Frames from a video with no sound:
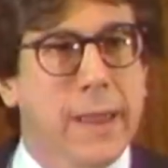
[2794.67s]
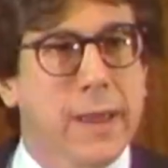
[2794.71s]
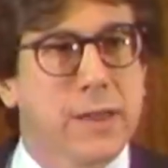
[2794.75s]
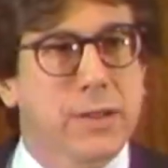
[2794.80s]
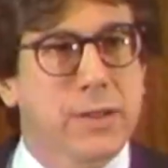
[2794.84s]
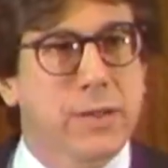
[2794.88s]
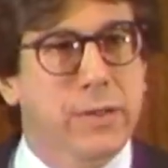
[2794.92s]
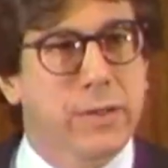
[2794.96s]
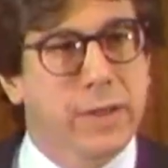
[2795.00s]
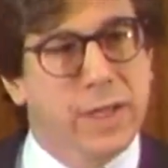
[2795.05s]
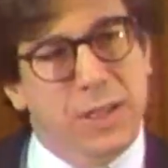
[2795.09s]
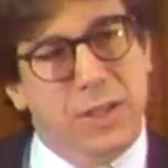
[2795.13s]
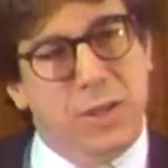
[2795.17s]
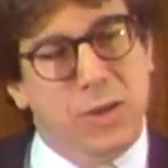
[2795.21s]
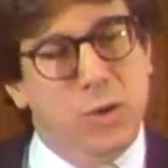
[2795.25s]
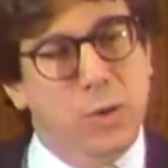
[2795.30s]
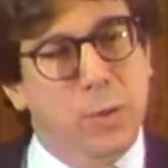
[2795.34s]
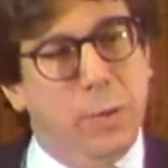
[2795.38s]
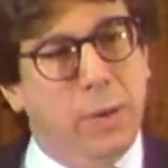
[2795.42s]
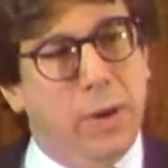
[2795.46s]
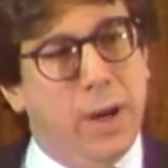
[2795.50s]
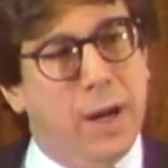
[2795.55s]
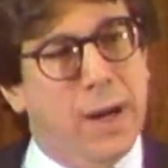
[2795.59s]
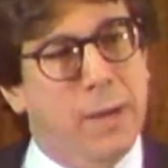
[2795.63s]
to these two
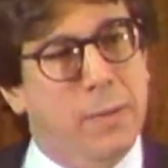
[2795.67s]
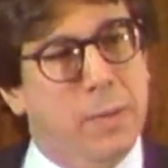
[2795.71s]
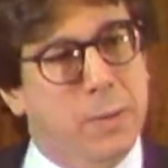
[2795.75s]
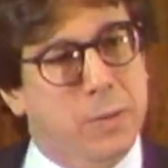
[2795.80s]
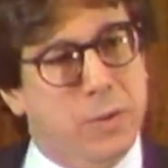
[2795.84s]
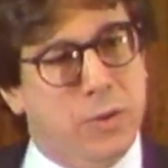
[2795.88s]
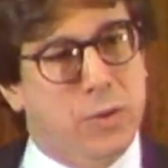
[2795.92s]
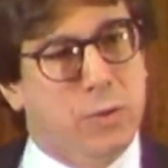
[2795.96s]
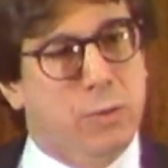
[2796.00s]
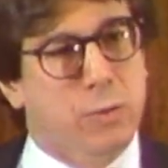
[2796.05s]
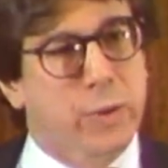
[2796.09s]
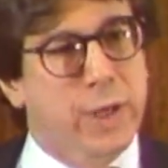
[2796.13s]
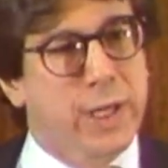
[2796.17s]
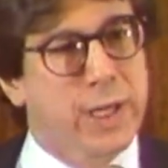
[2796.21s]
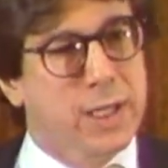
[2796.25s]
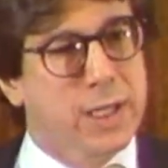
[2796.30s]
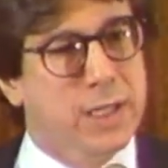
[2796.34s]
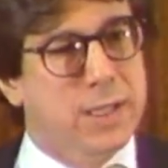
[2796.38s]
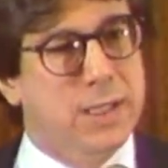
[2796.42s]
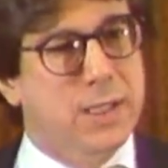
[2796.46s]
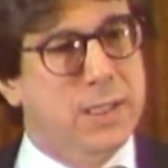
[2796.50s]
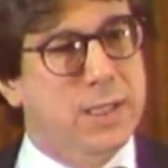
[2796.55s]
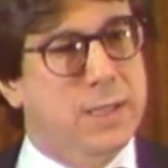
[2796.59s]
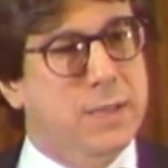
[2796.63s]
problems, the
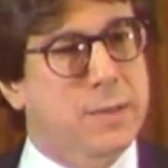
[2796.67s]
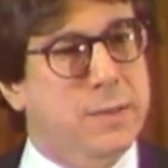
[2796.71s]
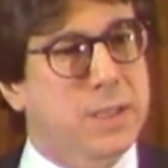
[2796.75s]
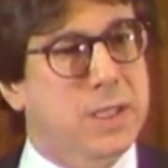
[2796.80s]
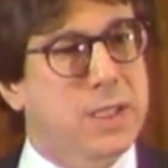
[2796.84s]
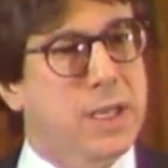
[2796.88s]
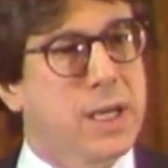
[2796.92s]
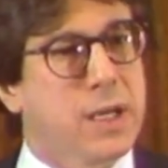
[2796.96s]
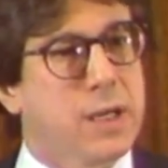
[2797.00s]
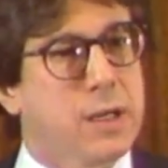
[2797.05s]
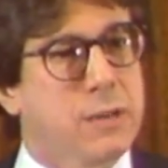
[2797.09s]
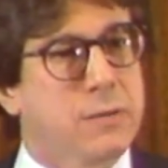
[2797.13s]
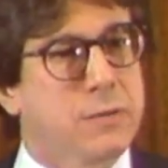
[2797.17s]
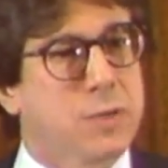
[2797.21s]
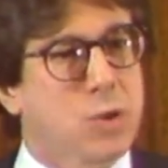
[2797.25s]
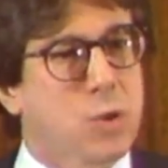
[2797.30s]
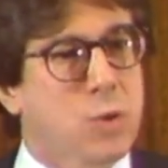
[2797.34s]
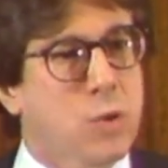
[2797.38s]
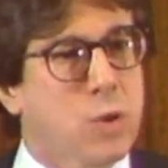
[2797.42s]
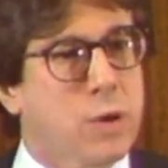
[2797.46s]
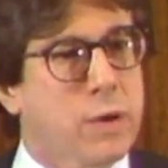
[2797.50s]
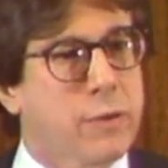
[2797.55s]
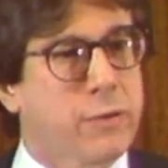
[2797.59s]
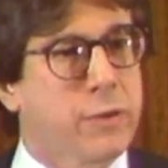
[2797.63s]
realists themselves
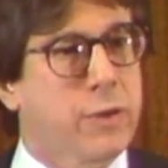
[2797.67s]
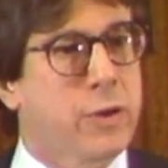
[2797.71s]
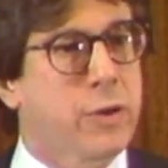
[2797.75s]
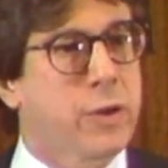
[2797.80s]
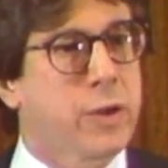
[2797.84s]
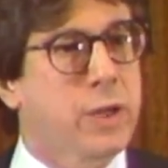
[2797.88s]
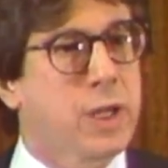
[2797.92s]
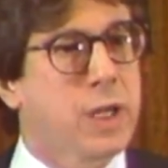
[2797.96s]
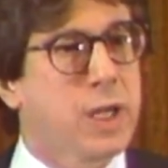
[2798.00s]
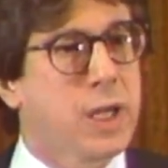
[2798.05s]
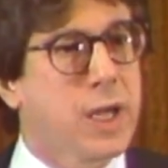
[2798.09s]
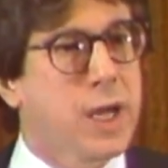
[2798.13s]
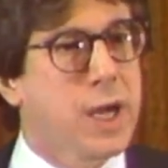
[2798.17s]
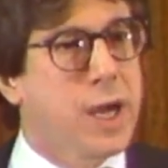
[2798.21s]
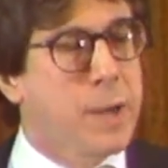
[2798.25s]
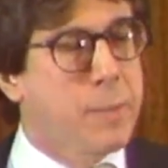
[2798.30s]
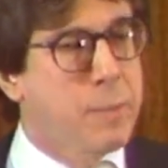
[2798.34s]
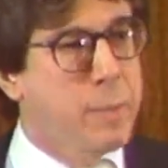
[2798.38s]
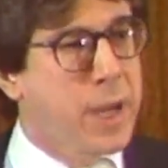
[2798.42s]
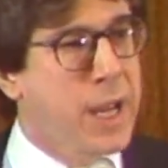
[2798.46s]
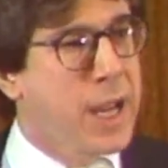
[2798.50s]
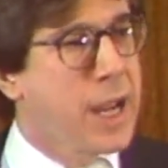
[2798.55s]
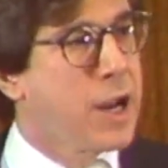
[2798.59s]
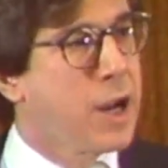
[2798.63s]
offered a
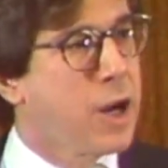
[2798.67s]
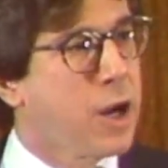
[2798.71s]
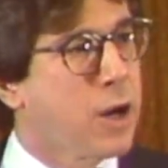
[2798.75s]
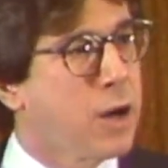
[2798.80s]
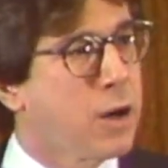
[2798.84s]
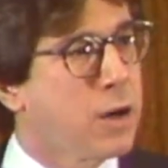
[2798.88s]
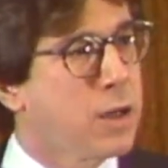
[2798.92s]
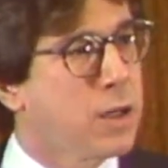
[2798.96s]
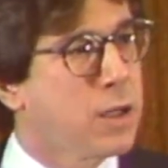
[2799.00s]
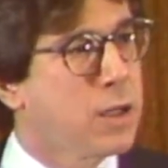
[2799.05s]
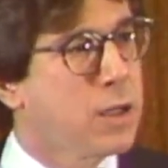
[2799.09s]
pair